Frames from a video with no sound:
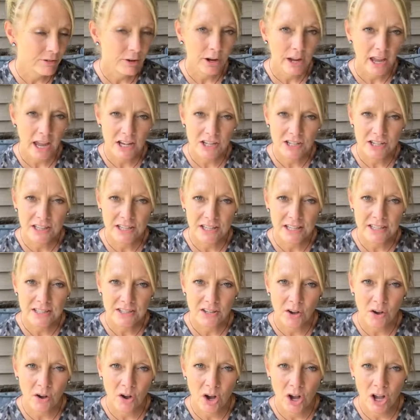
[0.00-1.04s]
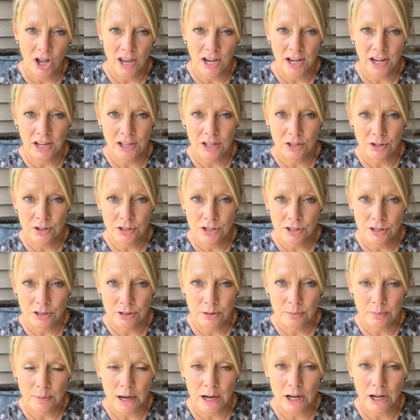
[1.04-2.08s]
if you're catching this on
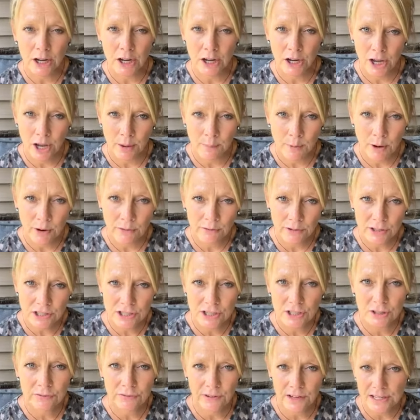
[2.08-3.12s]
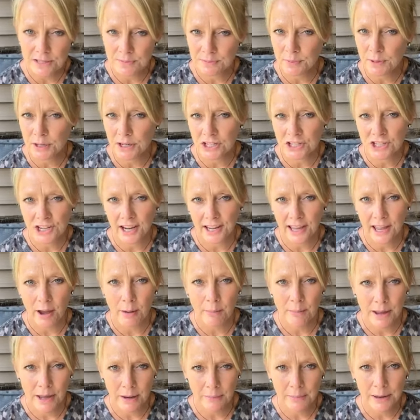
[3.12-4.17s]
YouTube, come over to Facebook, check
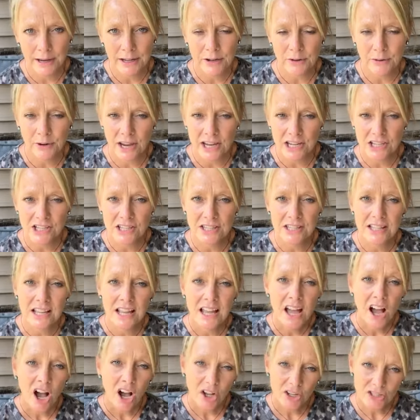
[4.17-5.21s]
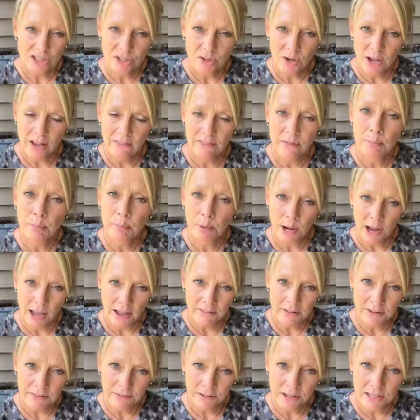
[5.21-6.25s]
out Mountain Made Creations. Also have a
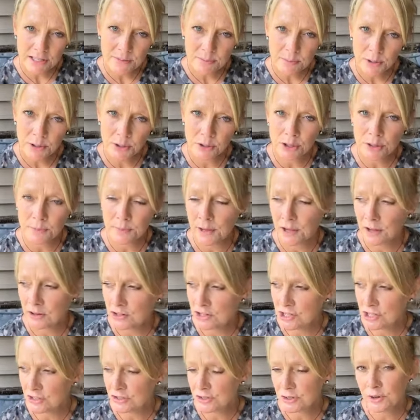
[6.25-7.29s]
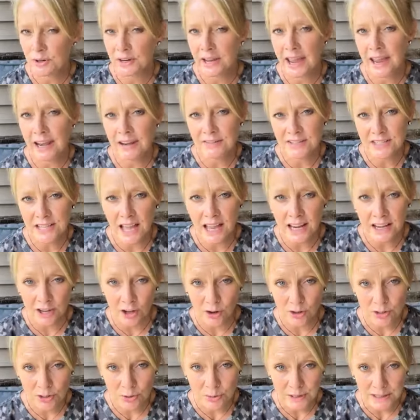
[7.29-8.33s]
private Facebook group called Jill's Creative Side.
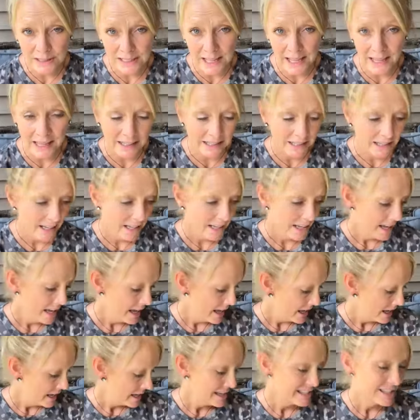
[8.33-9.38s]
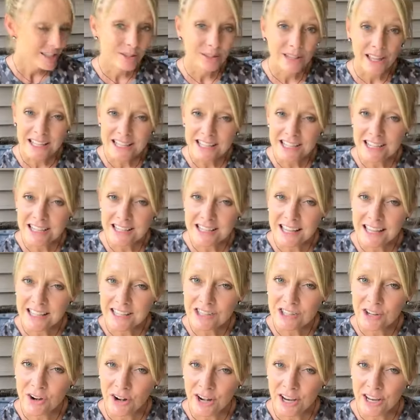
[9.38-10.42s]
Go join that. So let's just
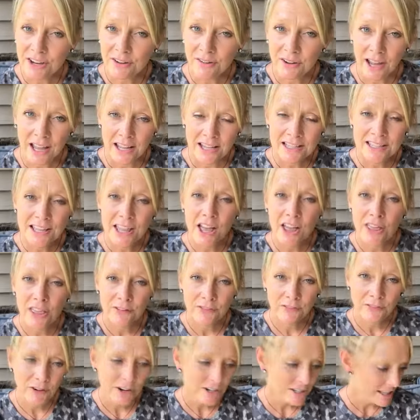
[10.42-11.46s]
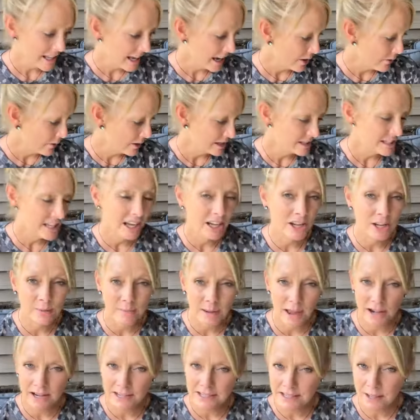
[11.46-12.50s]
get started, you guys. The first thing I want to tell you
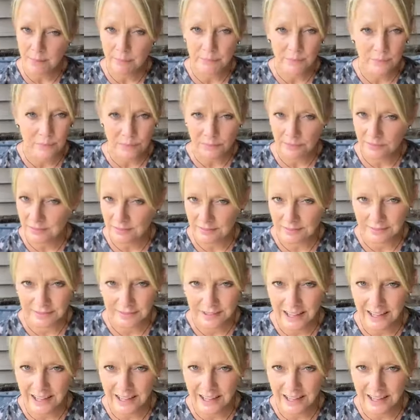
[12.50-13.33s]
about is something